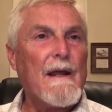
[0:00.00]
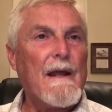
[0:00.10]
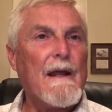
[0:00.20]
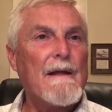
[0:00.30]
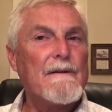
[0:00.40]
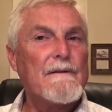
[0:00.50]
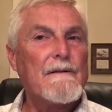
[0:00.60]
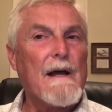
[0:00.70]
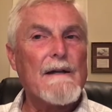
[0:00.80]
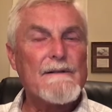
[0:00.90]
And
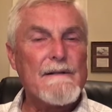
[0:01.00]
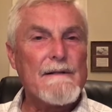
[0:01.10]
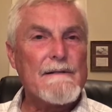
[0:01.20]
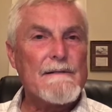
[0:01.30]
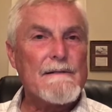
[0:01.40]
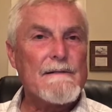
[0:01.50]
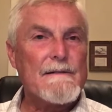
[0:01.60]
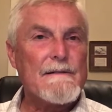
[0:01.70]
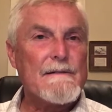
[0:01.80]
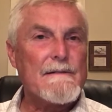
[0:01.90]
God
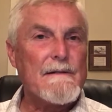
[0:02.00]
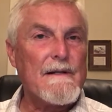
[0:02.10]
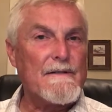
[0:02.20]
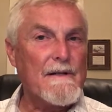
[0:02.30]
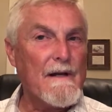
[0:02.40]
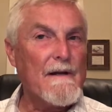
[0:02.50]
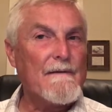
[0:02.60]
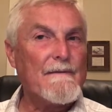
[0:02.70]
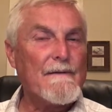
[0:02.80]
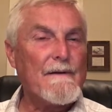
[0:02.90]
says, it's
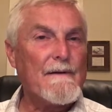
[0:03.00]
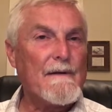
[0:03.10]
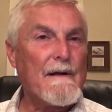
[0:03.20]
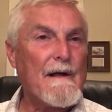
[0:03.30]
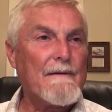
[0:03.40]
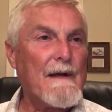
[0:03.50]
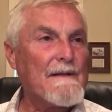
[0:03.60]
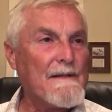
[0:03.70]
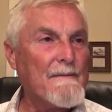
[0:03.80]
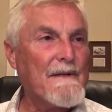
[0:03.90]
enough. I've got
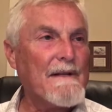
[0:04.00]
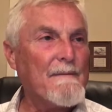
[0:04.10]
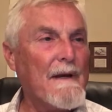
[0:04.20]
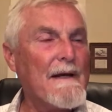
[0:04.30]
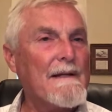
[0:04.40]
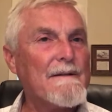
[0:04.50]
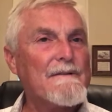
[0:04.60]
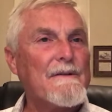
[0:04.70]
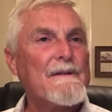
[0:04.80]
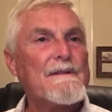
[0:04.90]
something in mind.
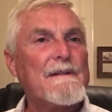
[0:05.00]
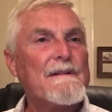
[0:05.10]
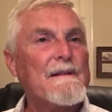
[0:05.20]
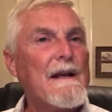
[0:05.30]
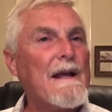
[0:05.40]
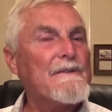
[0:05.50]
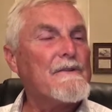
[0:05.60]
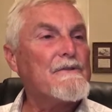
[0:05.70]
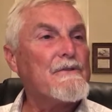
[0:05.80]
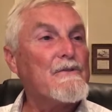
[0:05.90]
So he sends
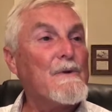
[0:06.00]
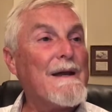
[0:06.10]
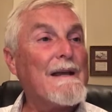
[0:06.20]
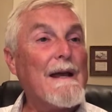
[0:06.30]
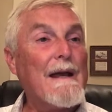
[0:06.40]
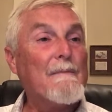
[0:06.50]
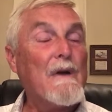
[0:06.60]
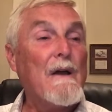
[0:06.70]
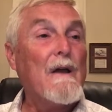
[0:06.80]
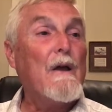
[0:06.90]
Elijah to Ahab,
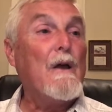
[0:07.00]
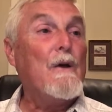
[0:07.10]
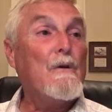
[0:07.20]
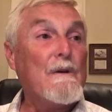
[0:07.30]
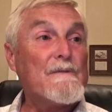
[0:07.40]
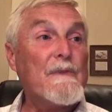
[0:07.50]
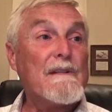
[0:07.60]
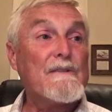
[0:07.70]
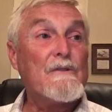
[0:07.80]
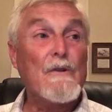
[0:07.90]
who has
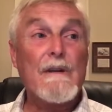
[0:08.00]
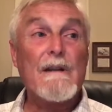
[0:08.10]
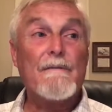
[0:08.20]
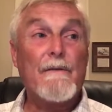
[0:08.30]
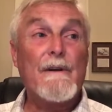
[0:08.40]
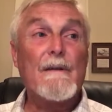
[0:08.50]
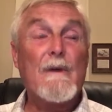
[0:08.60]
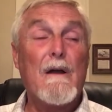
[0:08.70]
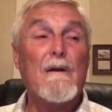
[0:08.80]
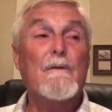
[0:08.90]
been looking for him
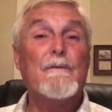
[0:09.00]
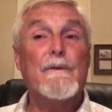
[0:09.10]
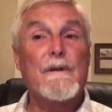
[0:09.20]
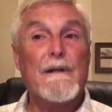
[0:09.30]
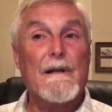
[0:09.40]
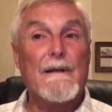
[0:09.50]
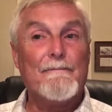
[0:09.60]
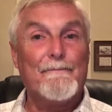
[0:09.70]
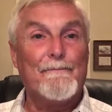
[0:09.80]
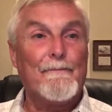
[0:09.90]
all over to kill
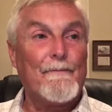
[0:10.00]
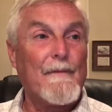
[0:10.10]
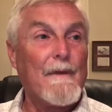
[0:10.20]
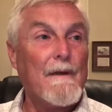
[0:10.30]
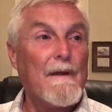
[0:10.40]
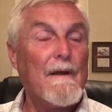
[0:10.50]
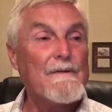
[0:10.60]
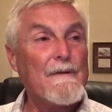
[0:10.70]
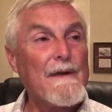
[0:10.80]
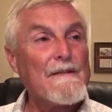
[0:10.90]
him. And
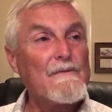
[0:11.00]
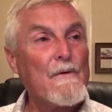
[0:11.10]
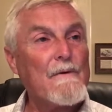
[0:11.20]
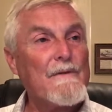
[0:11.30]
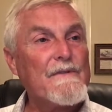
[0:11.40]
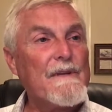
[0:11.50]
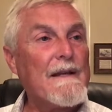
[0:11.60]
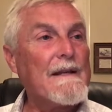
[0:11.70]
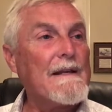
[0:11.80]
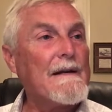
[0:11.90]
so that's sort of the
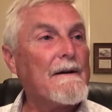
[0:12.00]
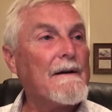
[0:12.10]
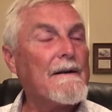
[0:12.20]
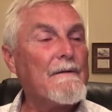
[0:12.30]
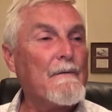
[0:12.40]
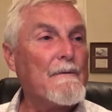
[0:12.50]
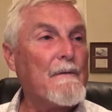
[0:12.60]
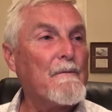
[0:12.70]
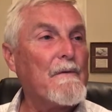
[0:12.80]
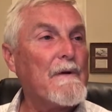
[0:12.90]
setting here
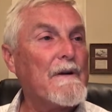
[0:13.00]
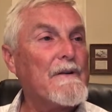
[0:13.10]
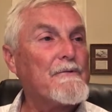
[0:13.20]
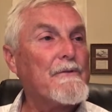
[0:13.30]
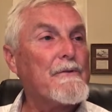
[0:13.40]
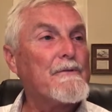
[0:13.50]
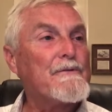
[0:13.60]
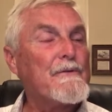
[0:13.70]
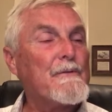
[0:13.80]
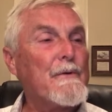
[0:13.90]
when we are
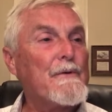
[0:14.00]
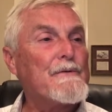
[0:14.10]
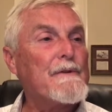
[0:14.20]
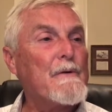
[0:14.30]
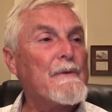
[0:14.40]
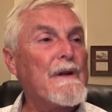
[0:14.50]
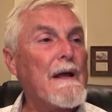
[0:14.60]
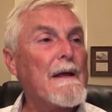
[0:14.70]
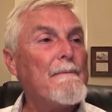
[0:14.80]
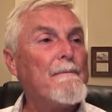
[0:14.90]
introduced to the person
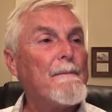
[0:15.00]
Obadiah.